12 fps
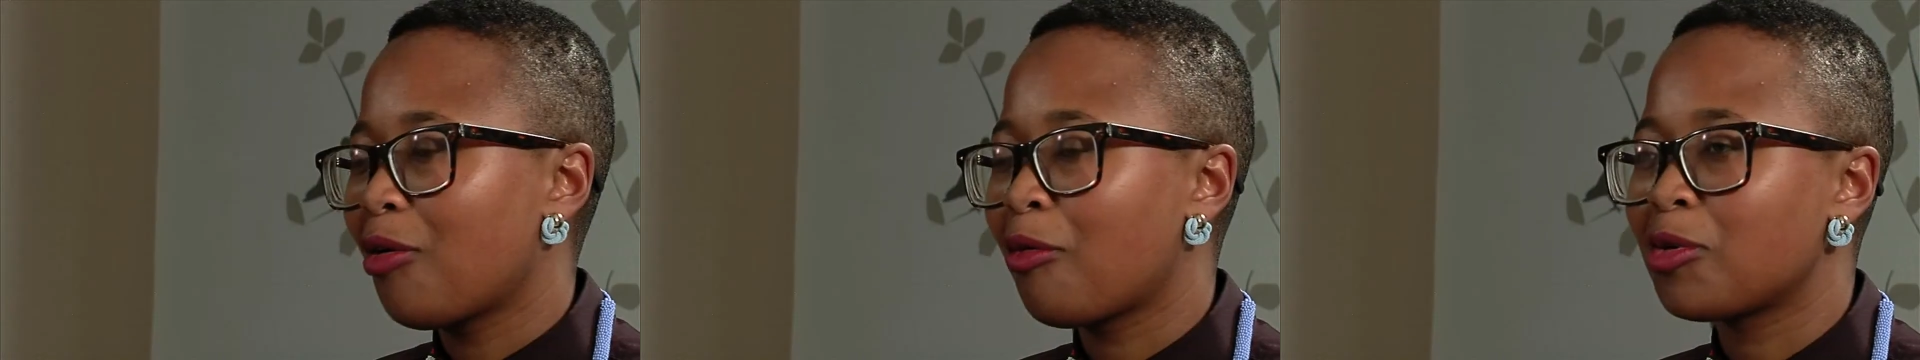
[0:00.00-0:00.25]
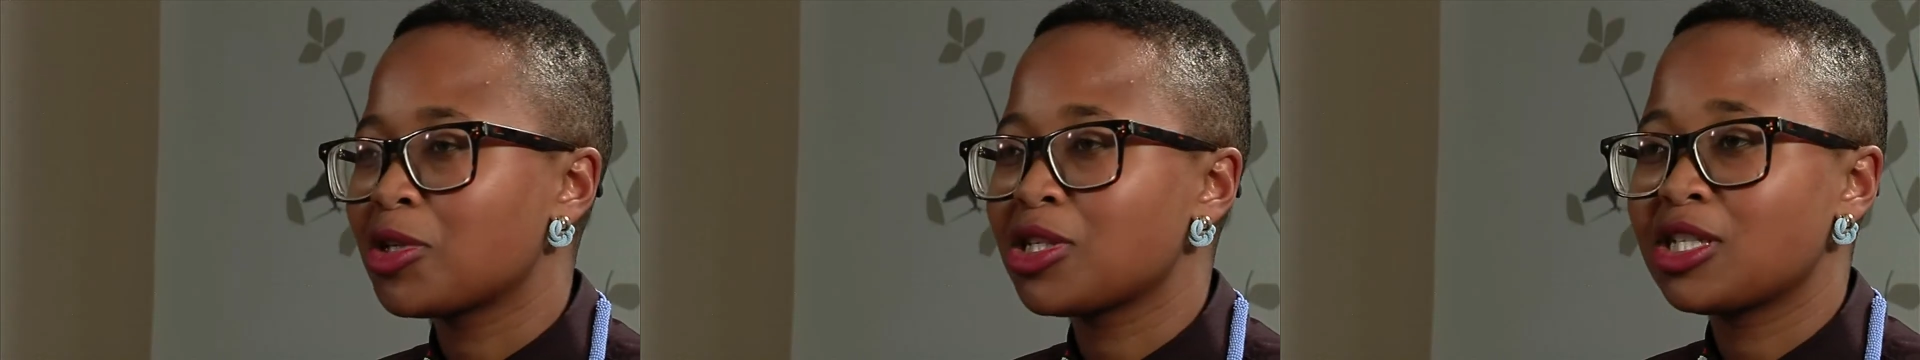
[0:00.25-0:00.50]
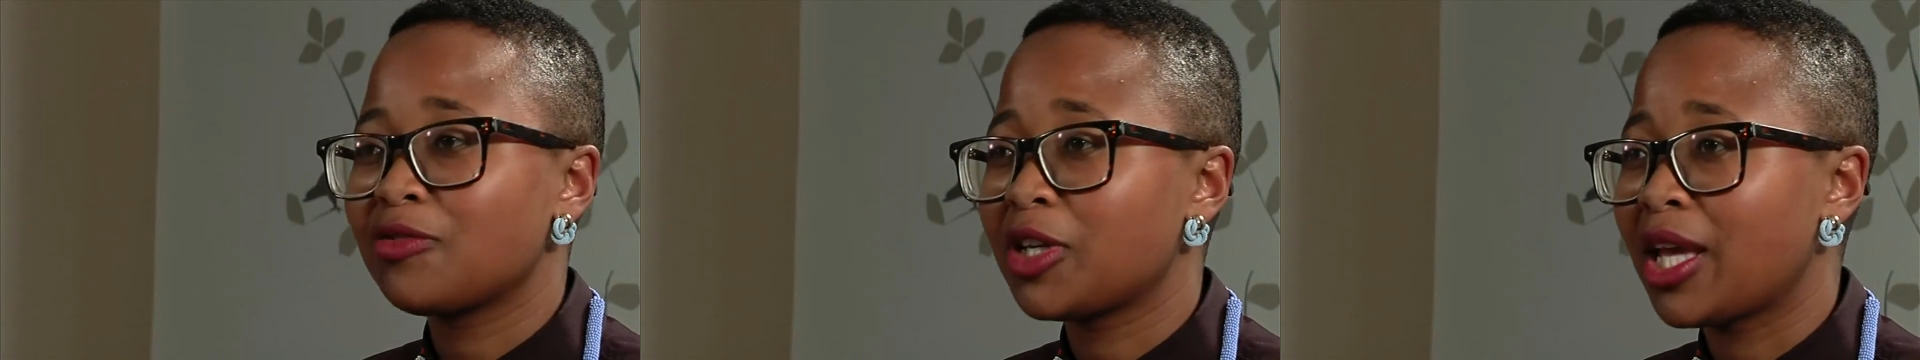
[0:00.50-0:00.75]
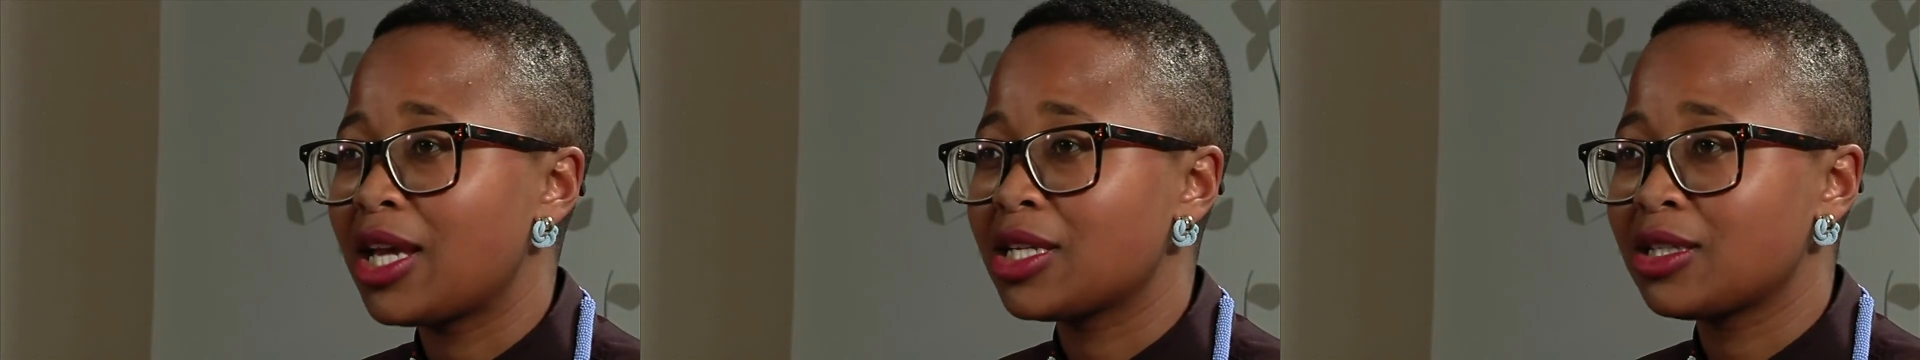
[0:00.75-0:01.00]
or
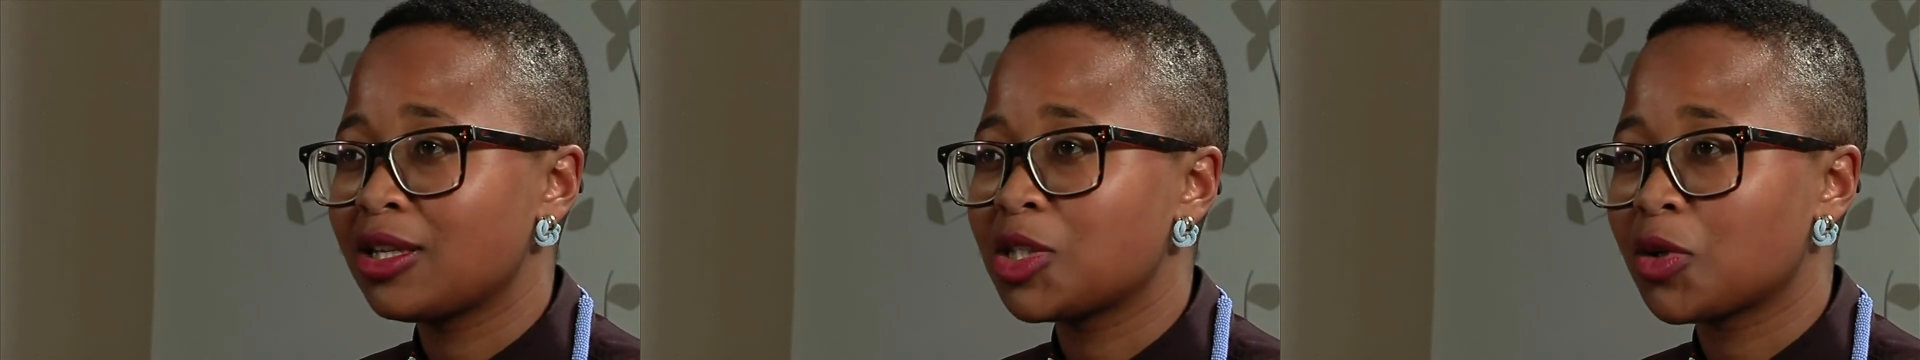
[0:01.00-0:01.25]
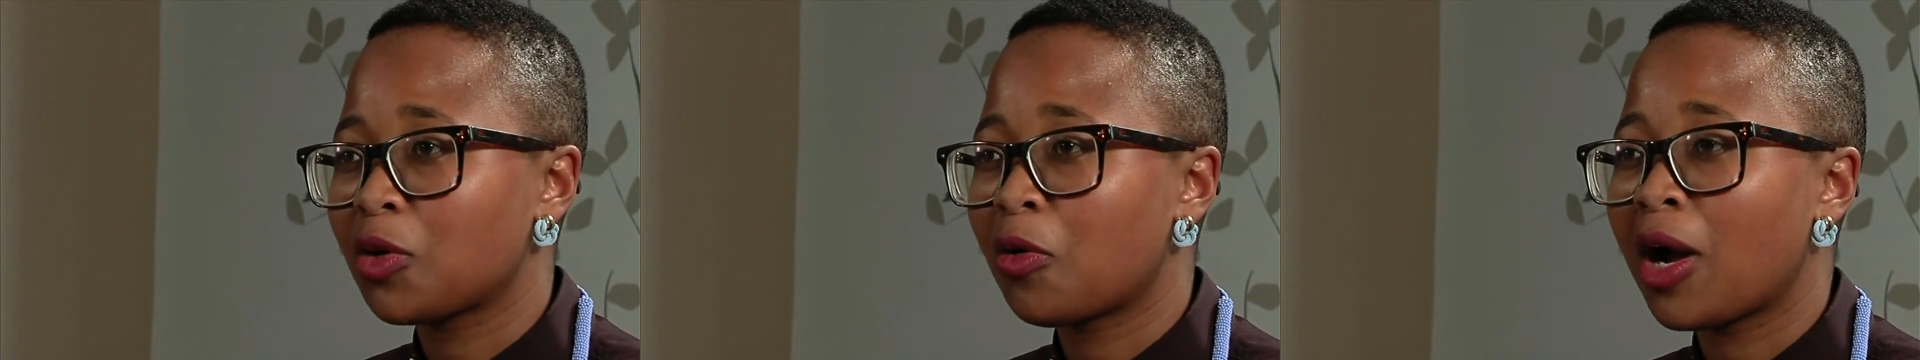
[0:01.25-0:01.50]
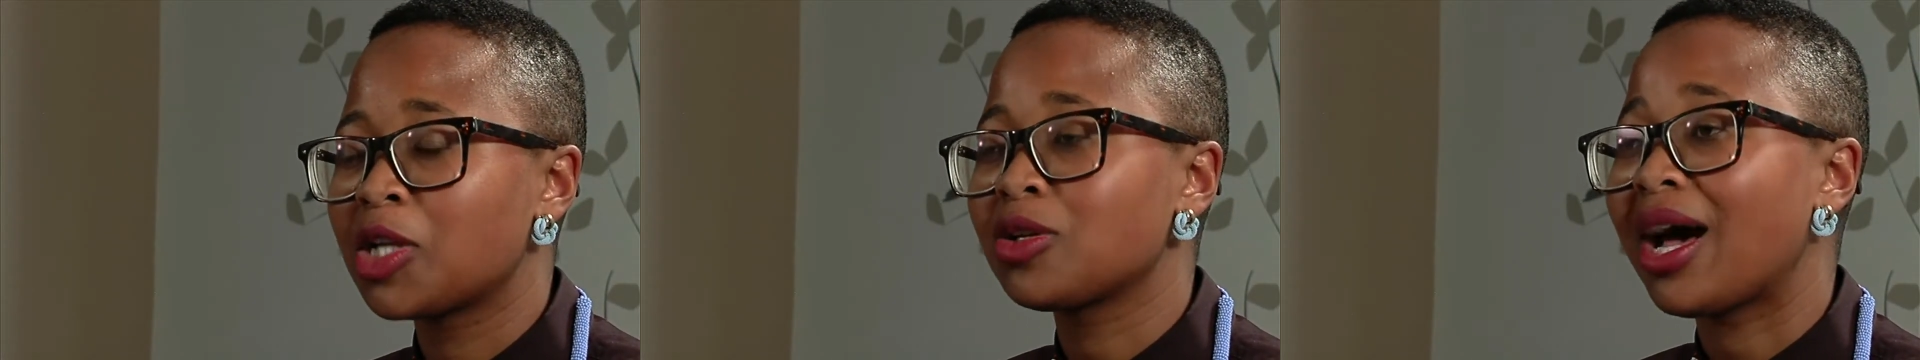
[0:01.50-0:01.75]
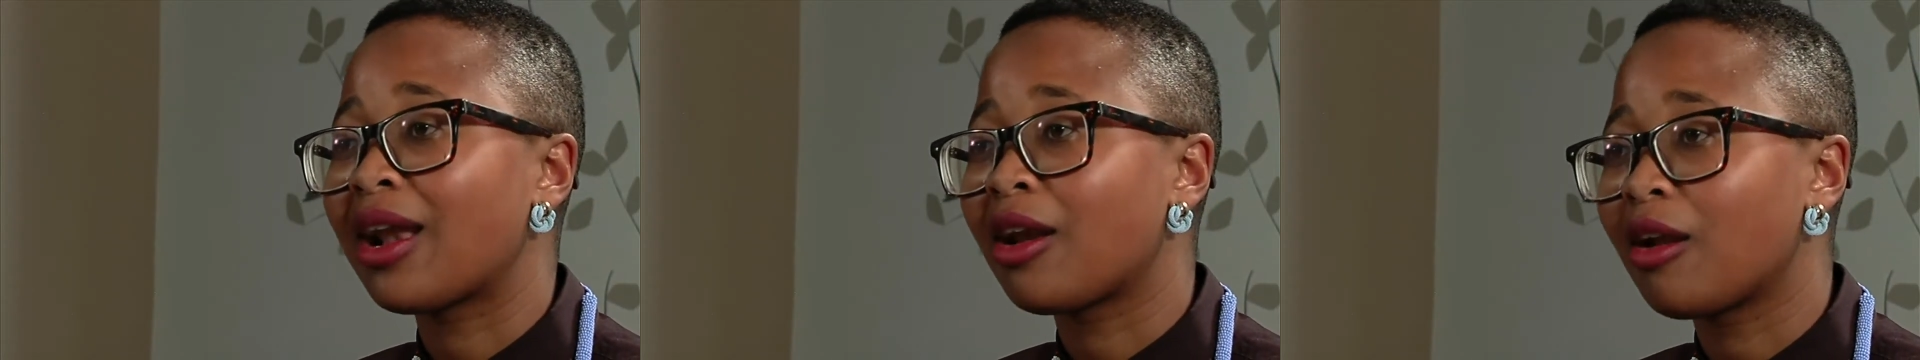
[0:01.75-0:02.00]
certification that's required
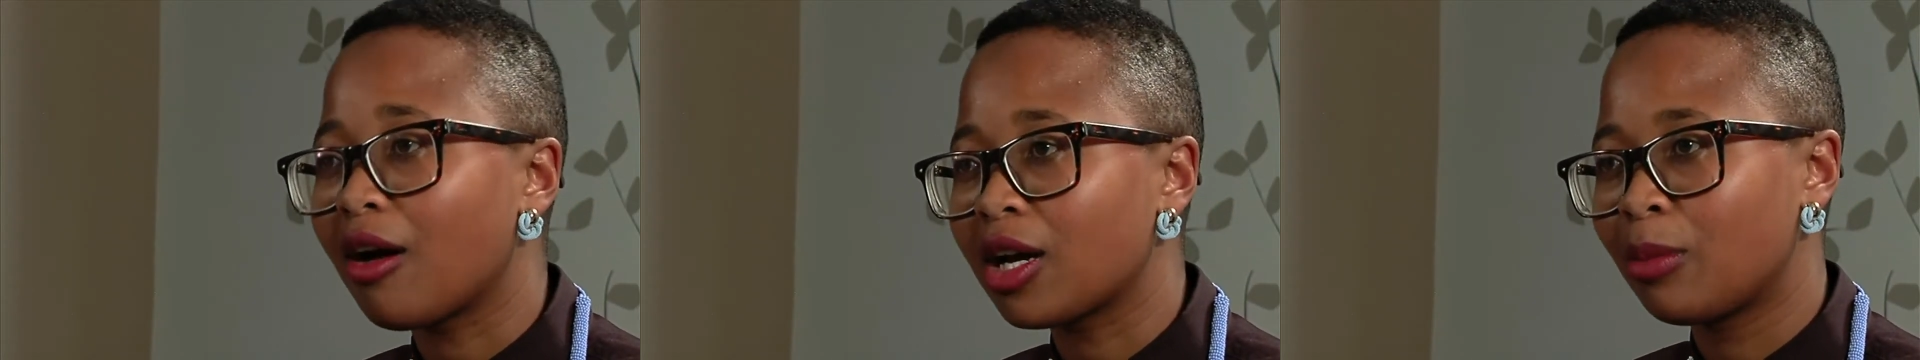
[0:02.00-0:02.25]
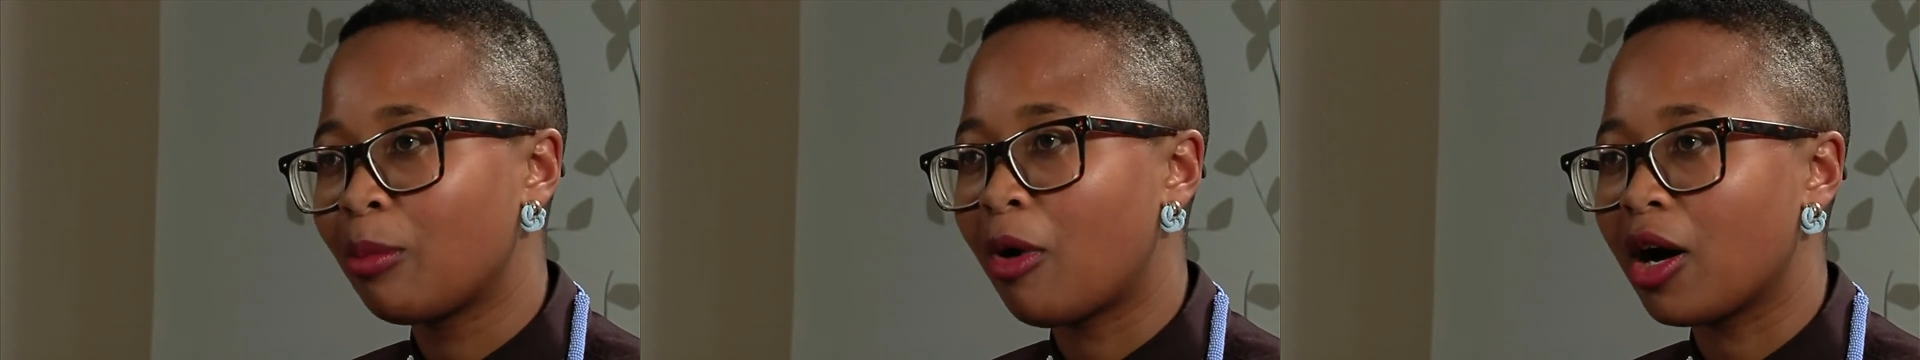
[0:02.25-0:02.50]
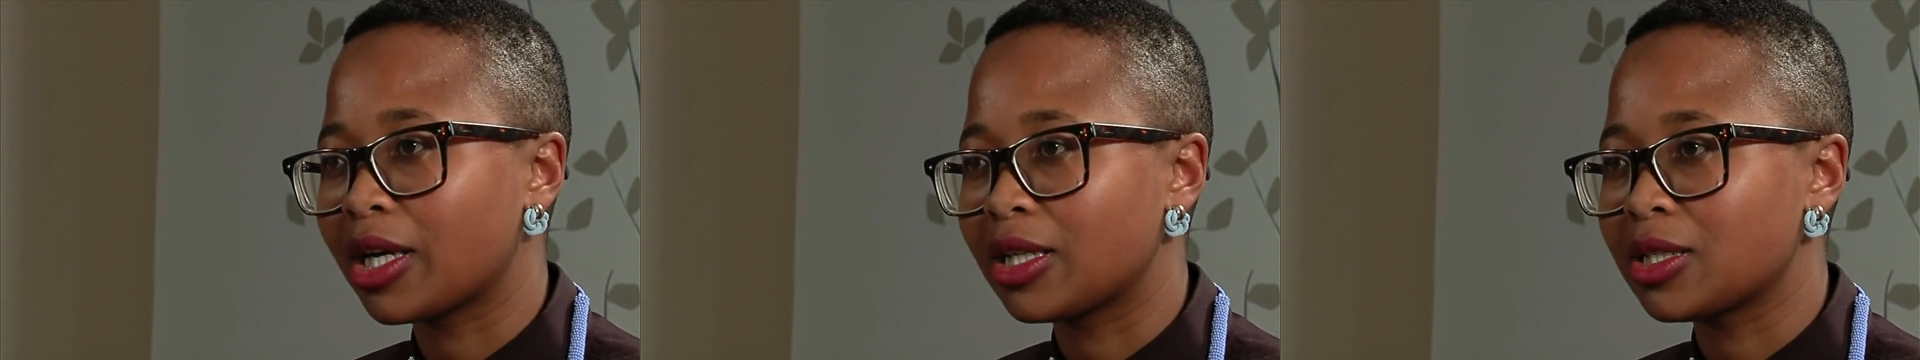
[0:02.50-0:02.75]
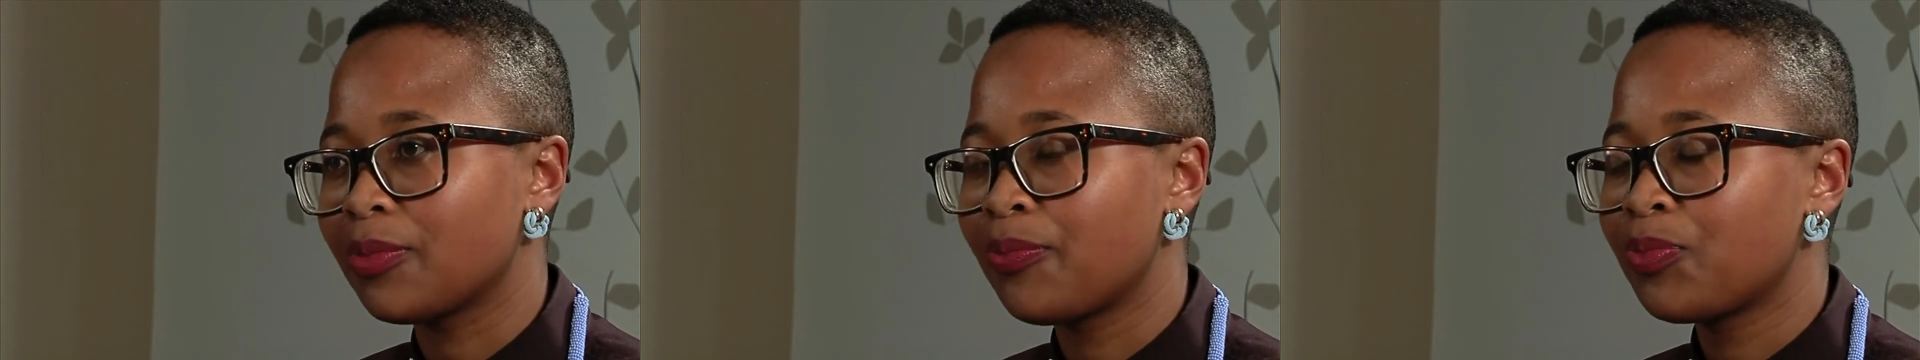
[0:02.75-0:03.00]
to unlock a
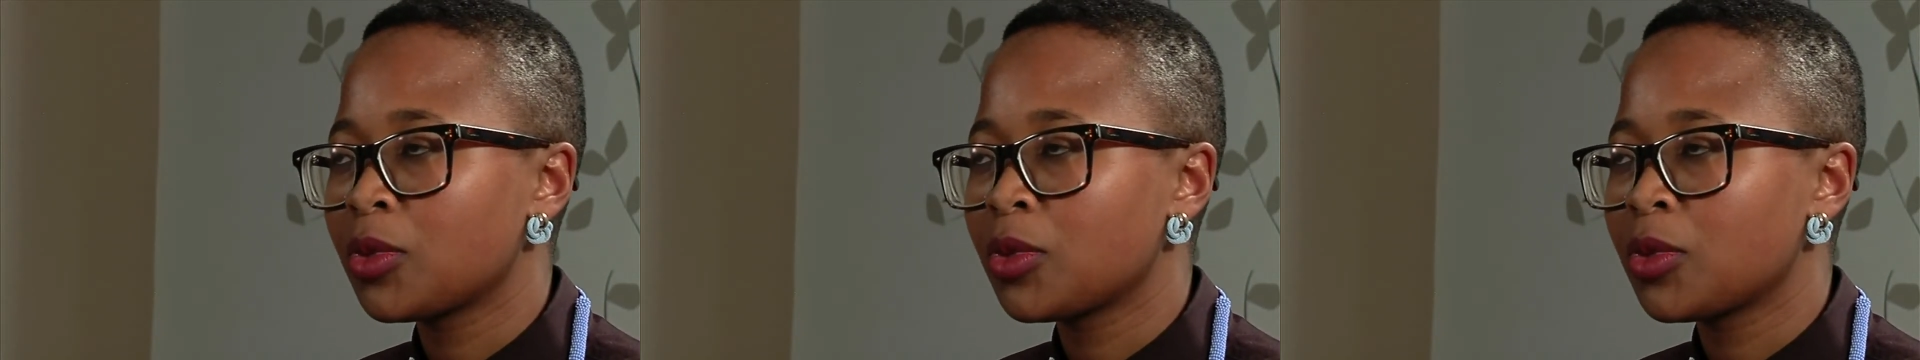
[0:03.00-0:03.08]
market.